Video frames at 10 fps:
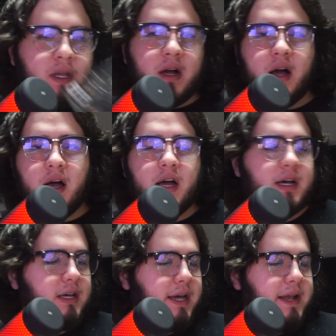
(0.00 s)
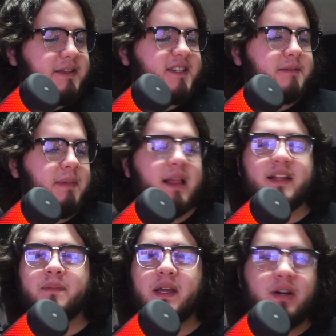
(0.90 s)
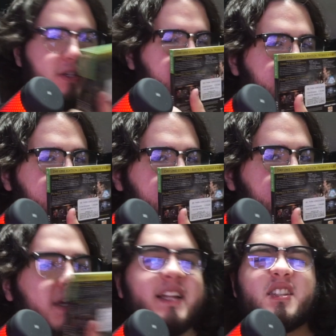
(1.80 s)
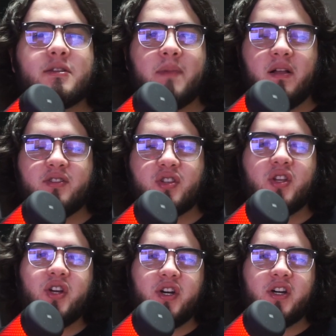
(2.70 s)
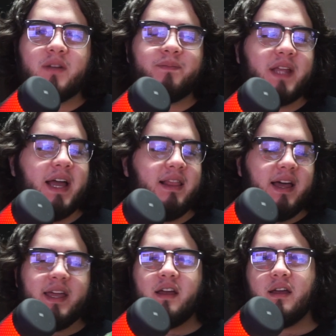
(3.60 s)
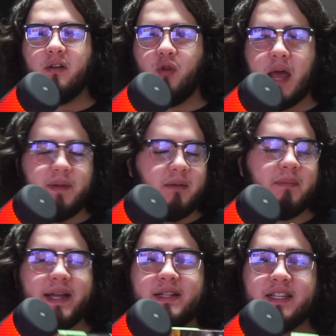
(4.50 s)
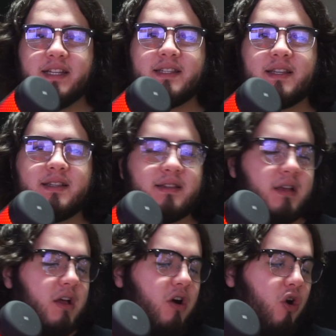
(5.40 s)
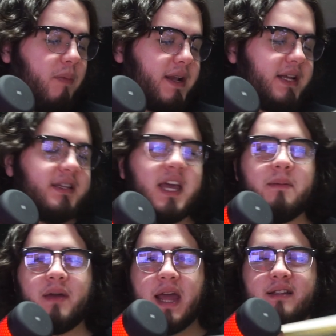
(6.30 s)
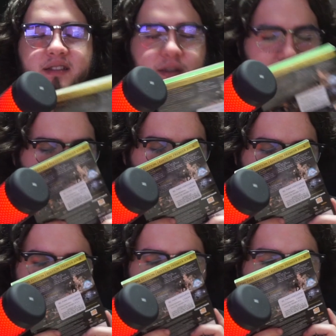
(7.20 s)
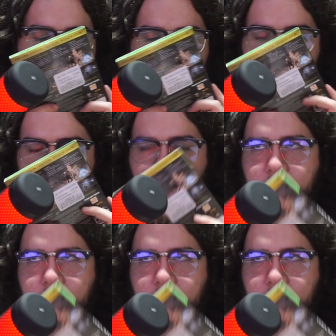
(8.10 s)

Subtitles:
and smell it because it smells good. I like grabbing my discs, opening them and smelling the disc like,